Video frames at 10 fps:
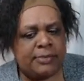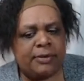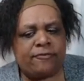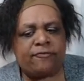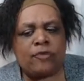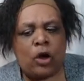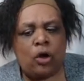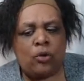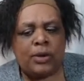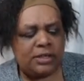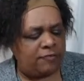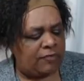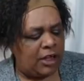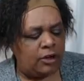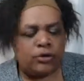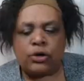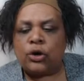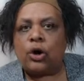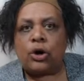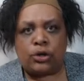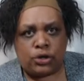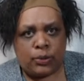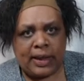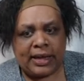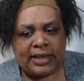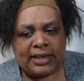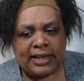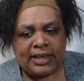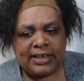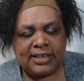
but always follow your heart quickly.